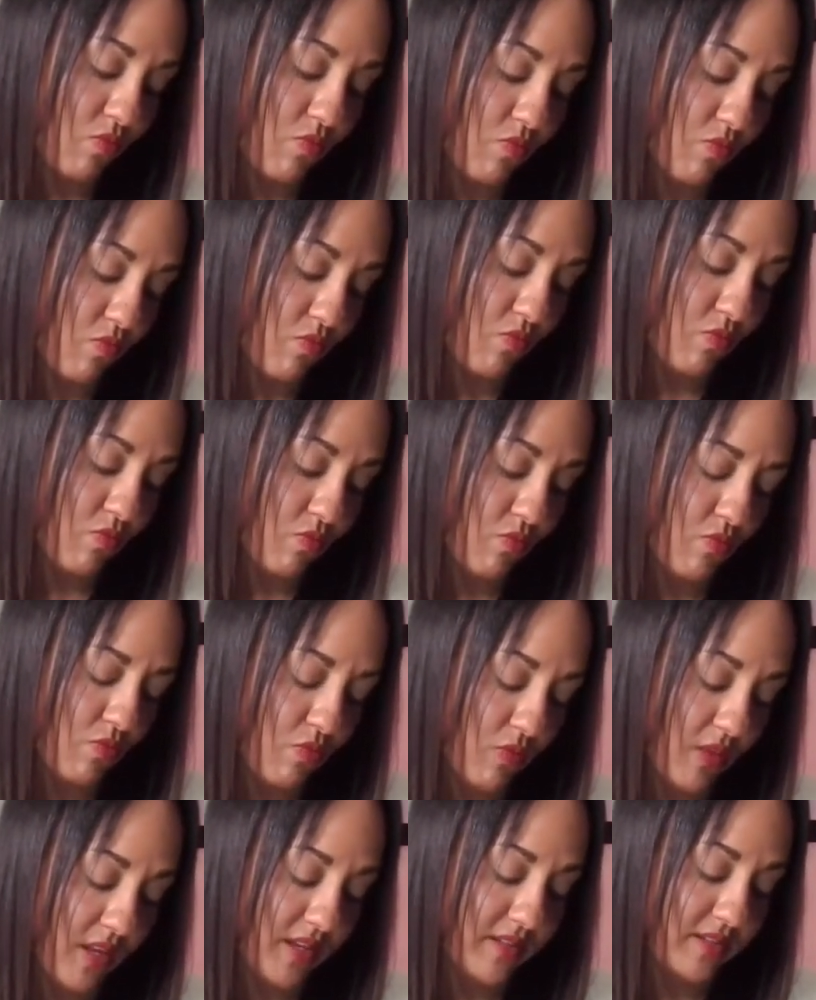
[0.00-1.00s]
Mm-hmm.
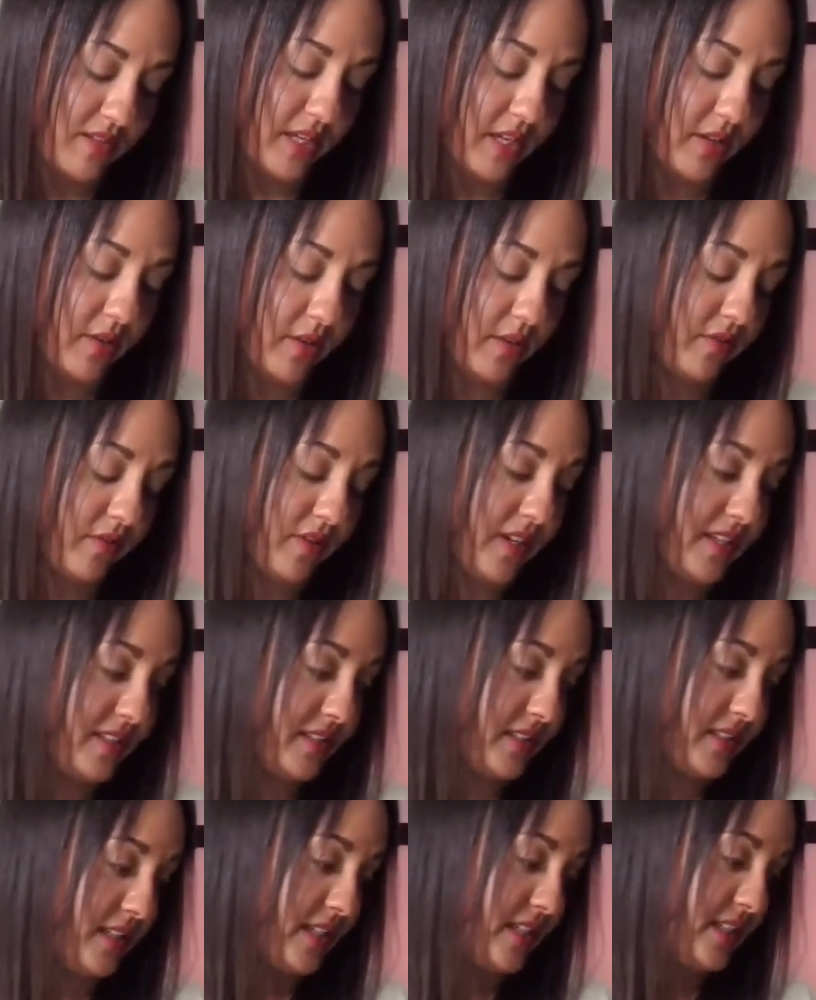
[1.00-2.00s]
Take what
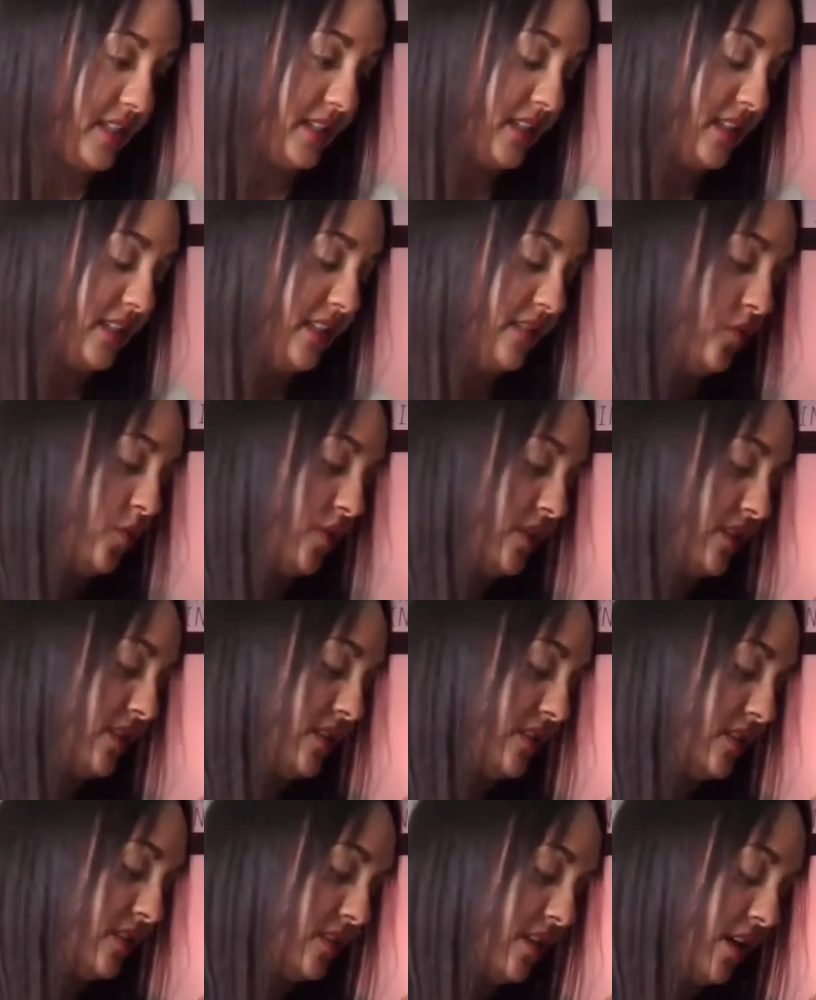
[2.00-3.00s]
resonates, leave what
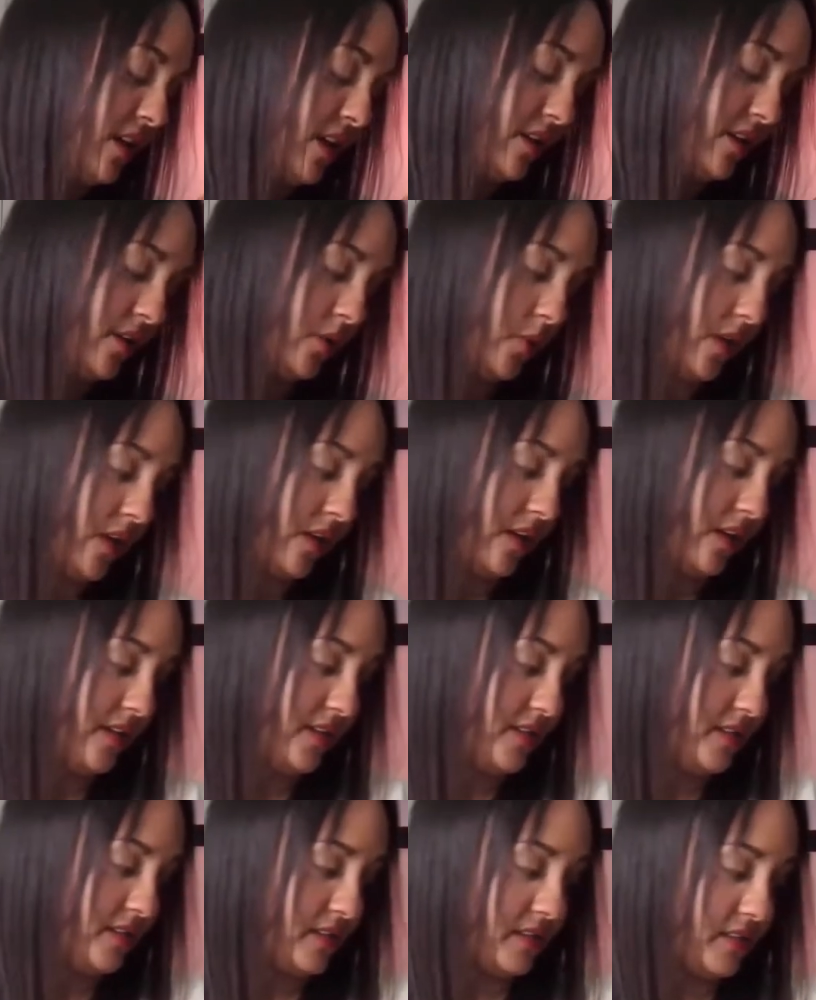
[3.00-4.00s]
does not,
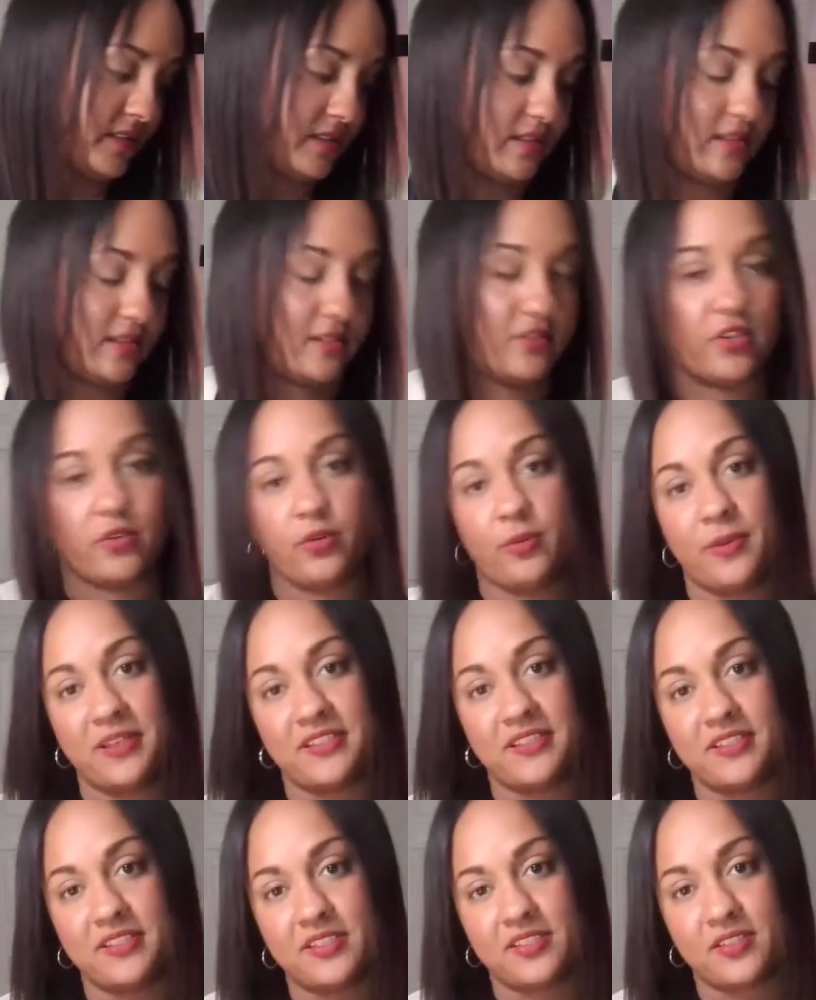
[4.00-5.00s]
Aquarius. General
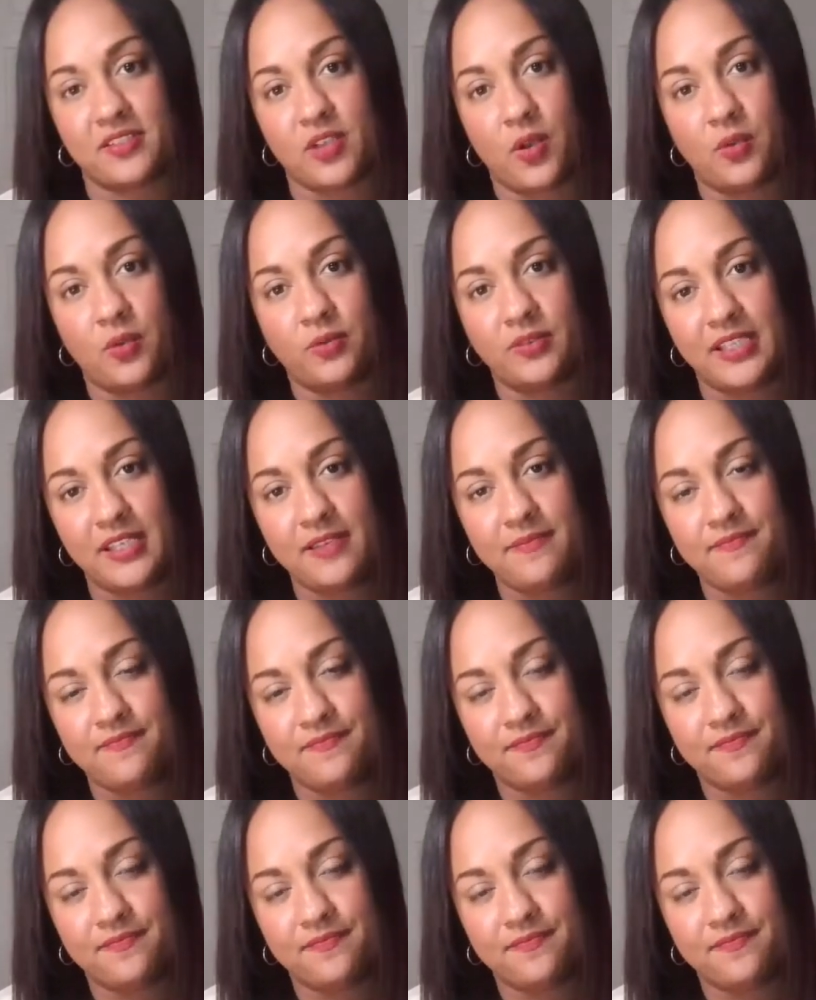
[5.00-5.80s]
messages only.